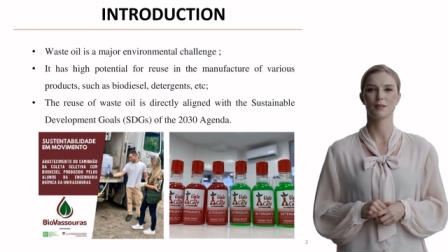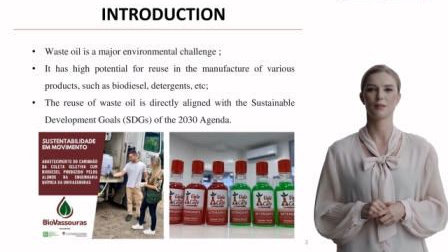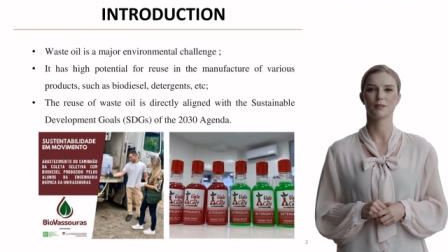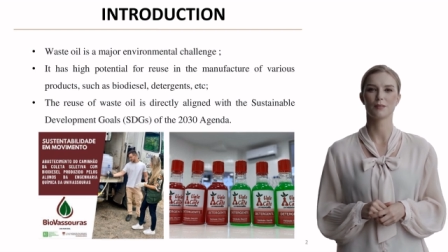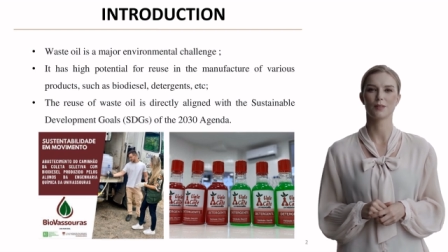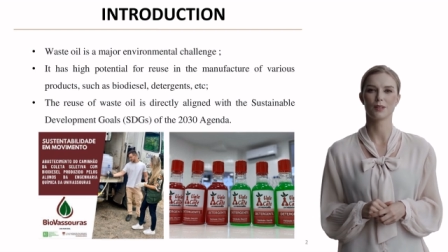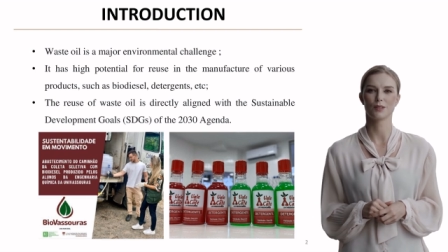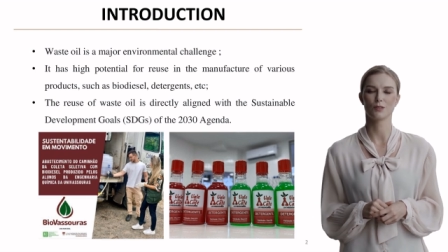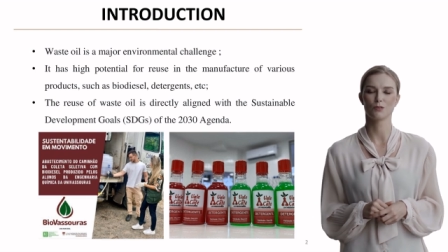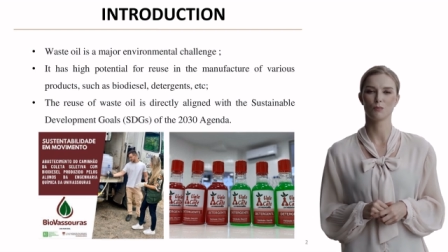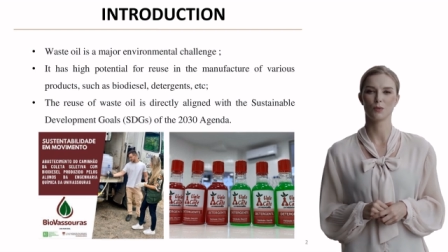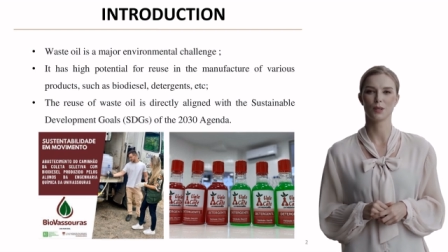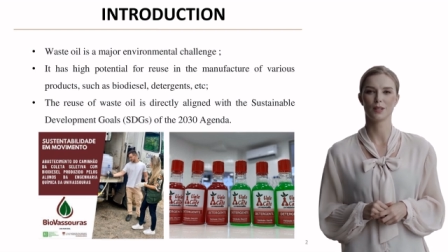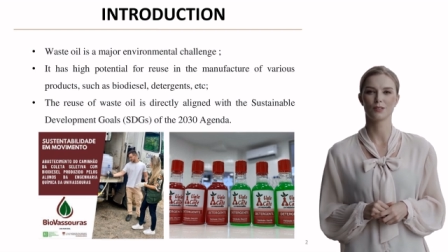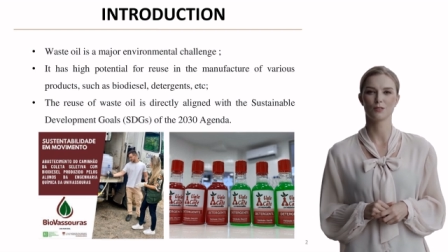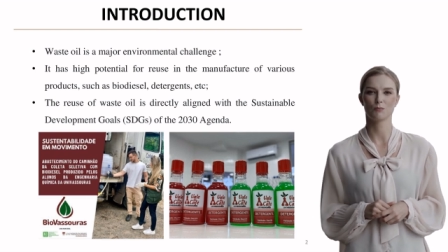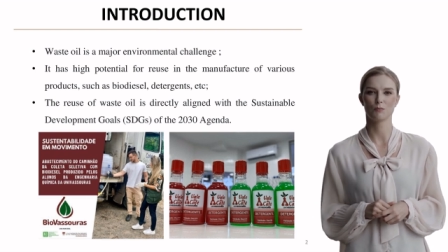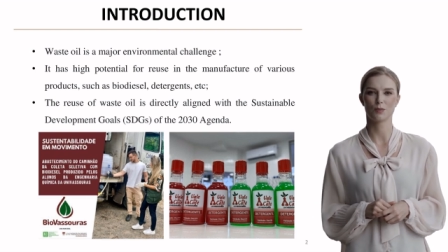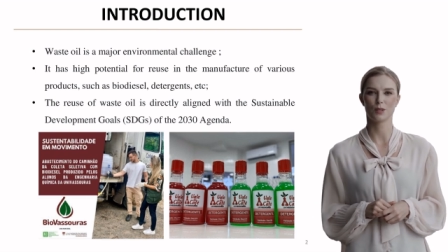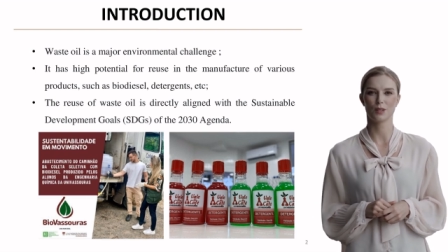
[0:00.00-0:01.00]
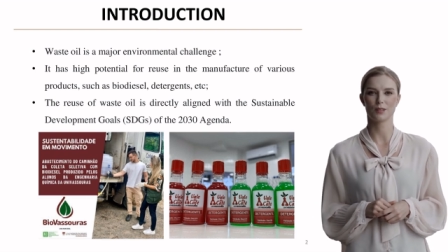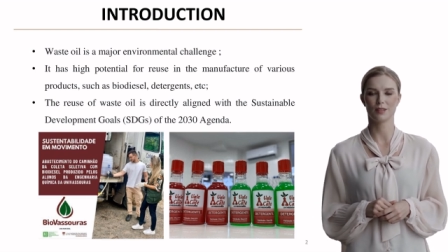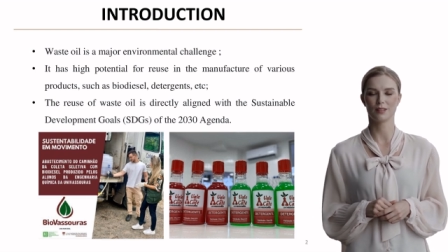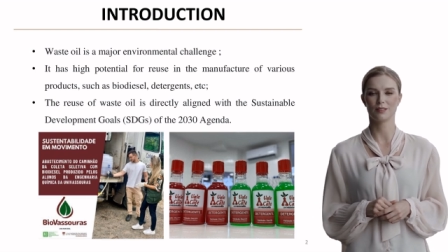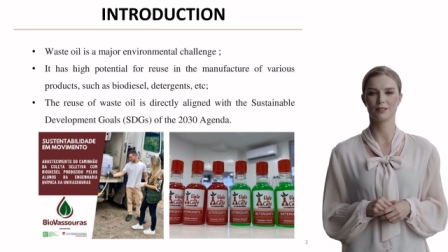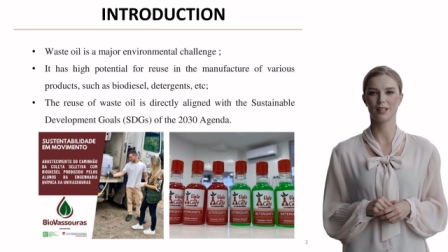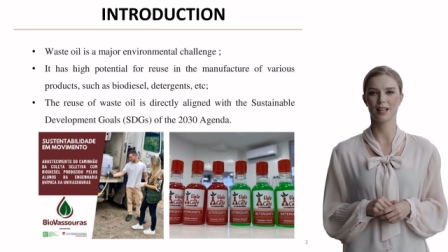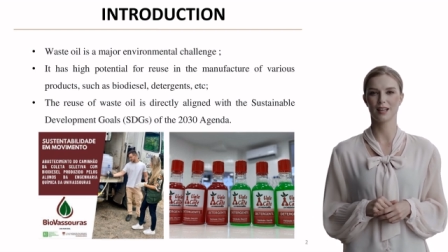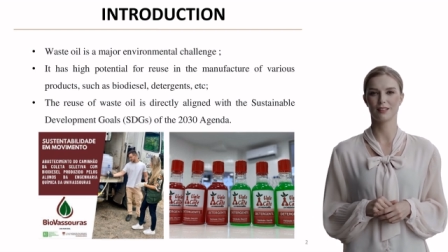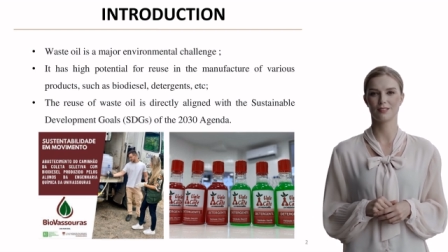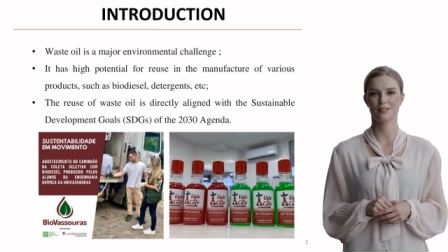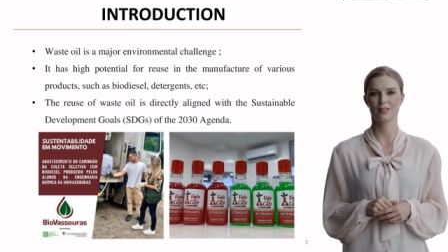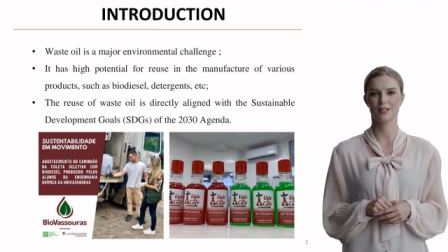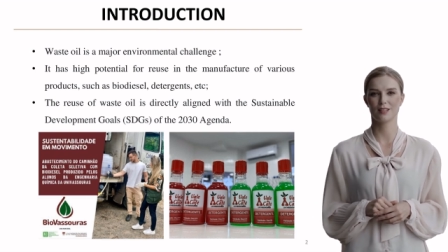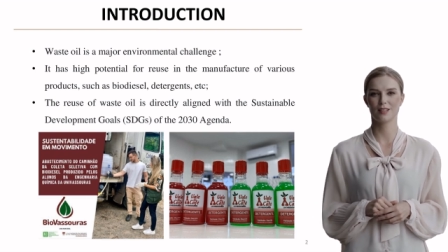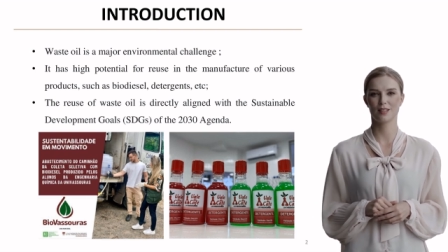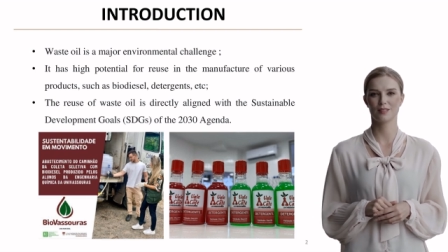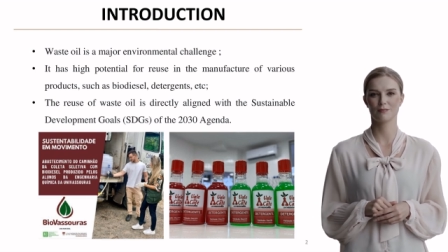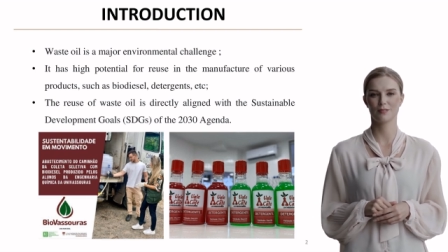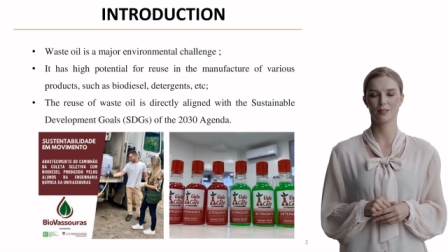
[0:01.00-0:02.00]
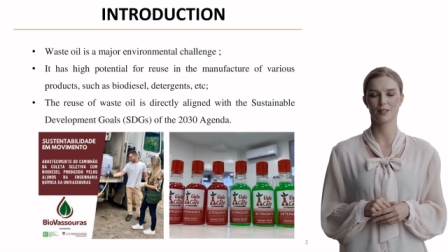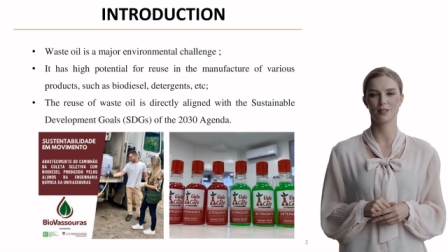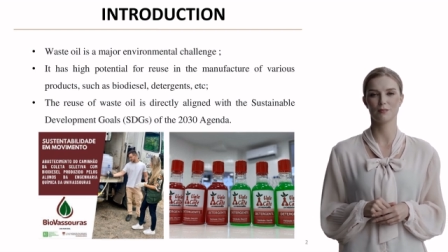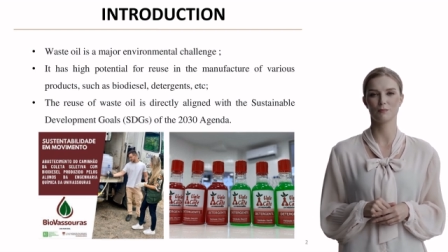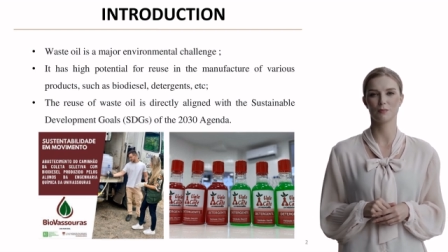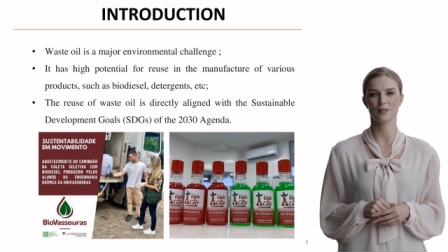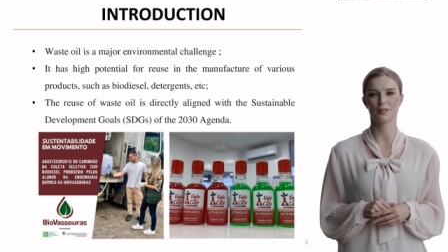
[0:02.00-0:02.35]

This waste product has significant